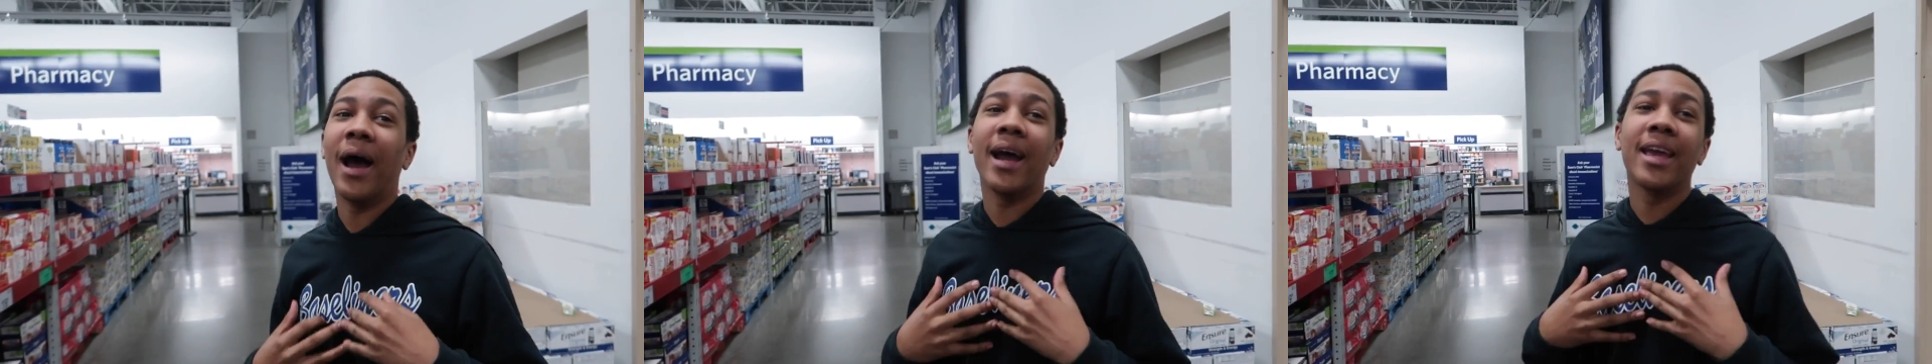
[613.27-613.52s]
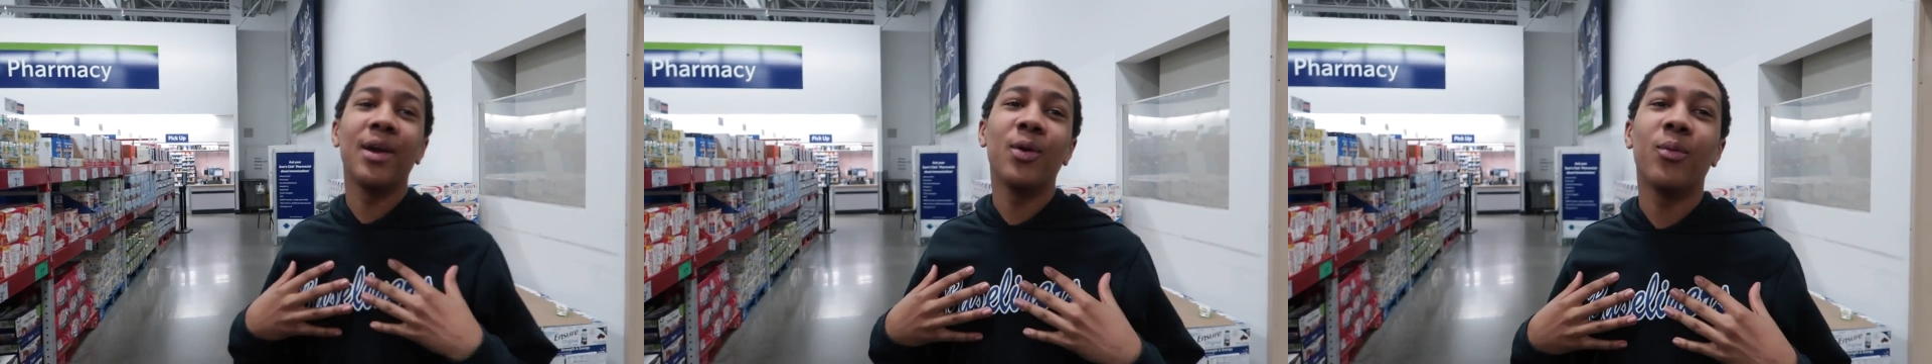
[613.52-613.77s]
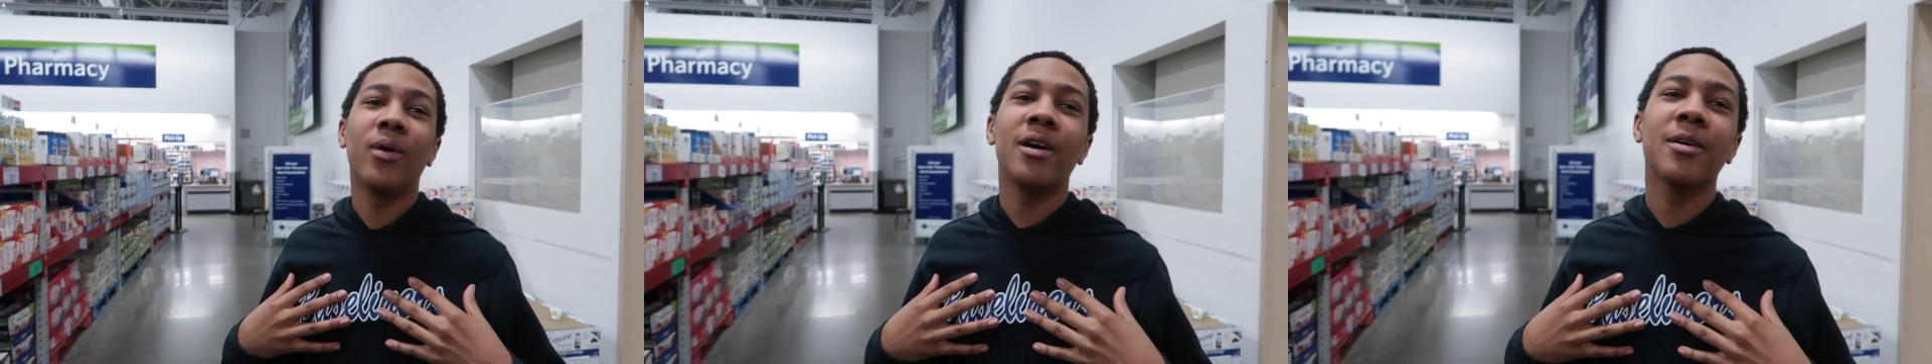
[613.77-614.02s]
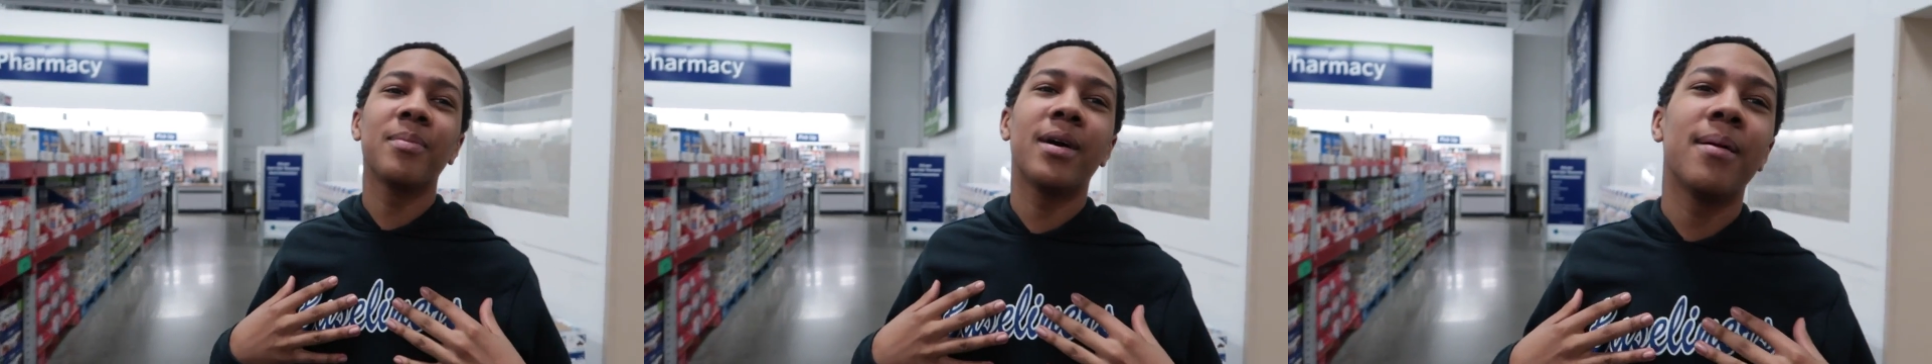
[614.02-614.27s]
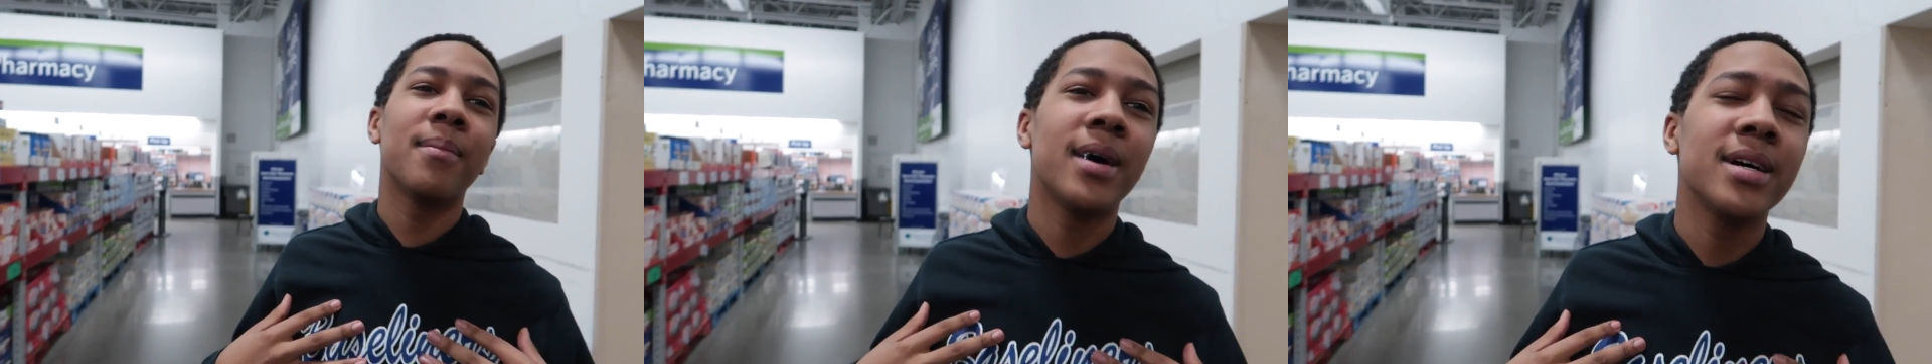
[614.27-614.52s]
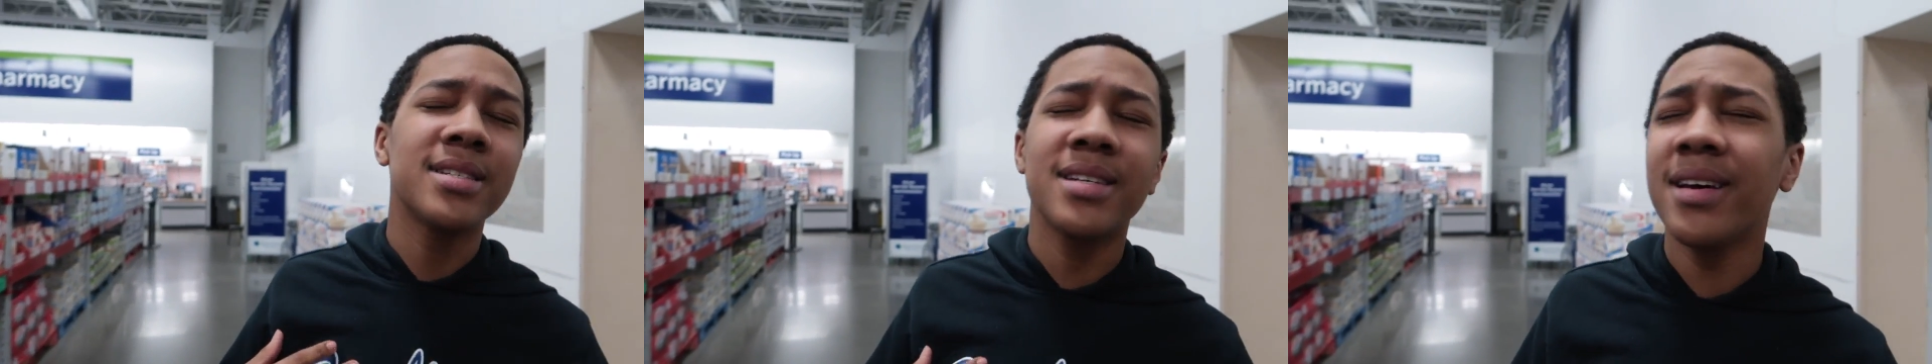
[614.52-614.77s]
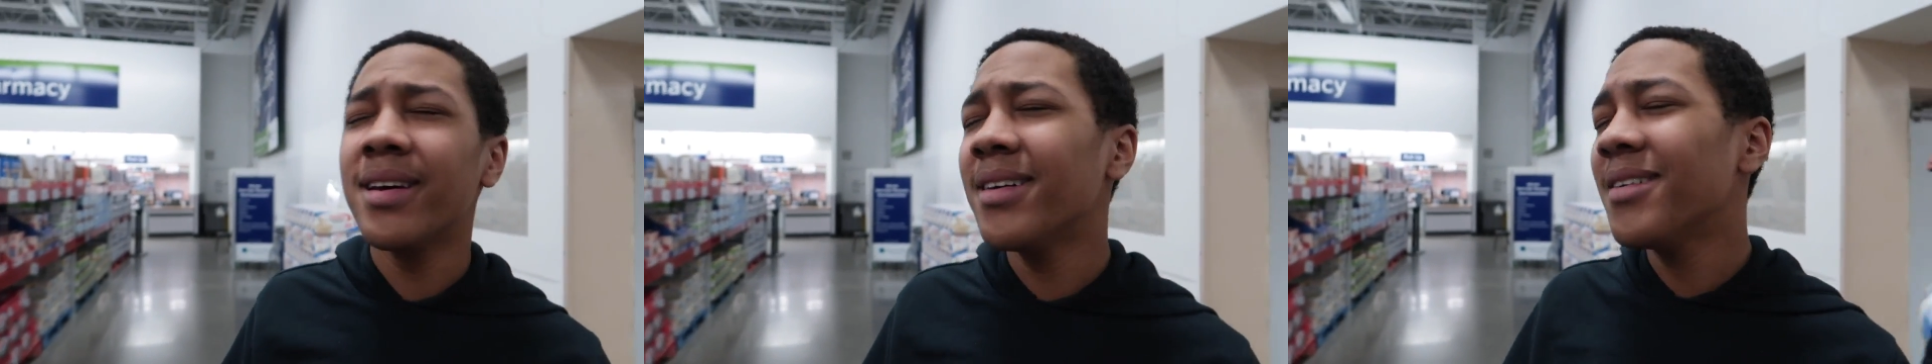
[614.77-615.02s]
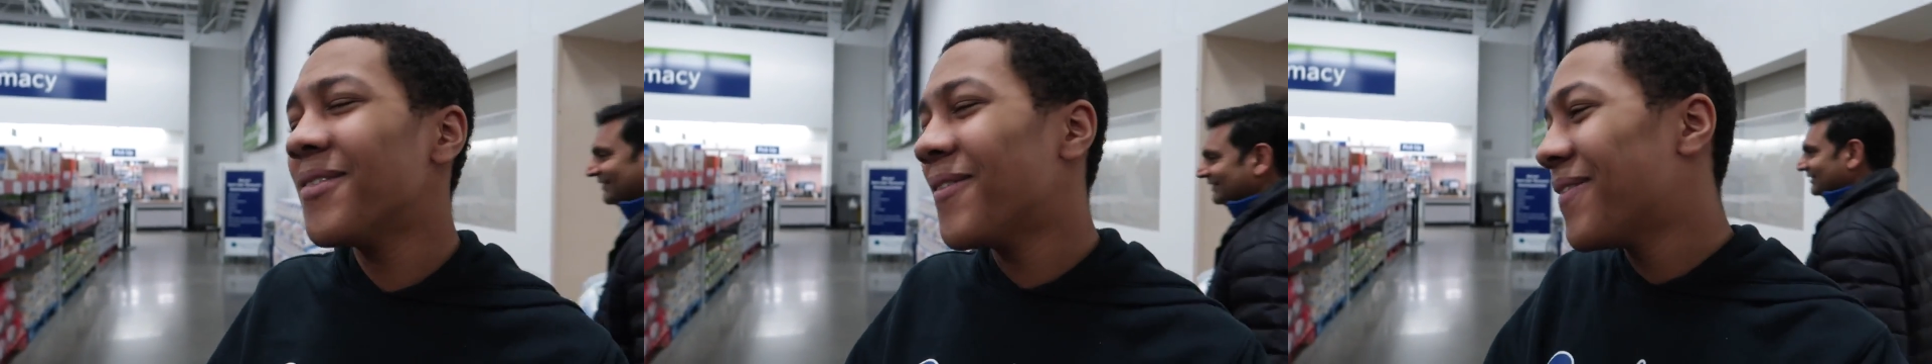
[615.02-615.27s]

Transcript: I can walk by myself.